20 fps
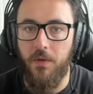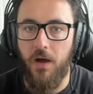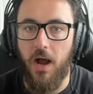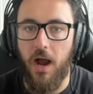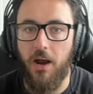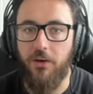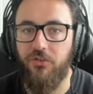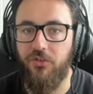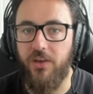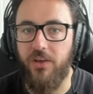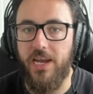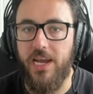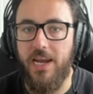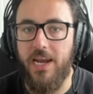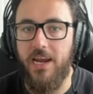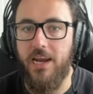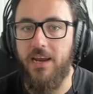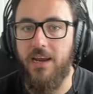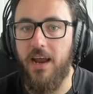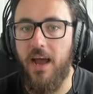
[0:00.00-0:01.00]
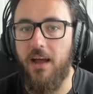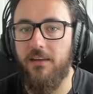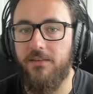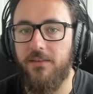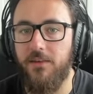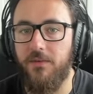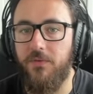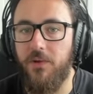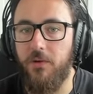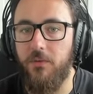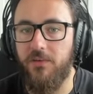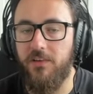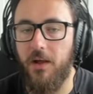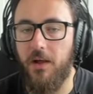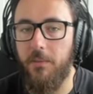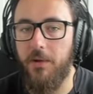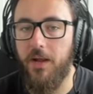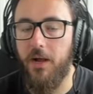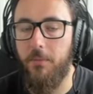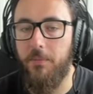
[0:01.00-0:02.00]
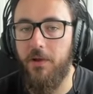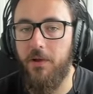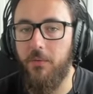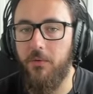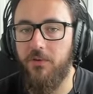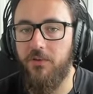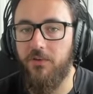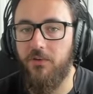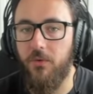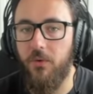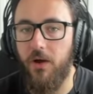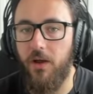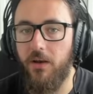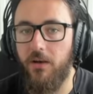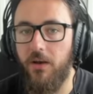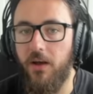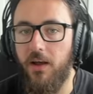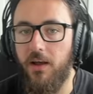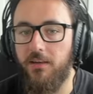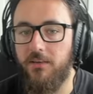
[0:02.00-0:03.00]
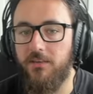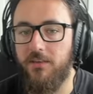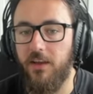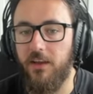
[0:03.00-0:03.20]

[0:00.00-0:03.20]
I actually eat as the fear was coming up here, which is quite nice.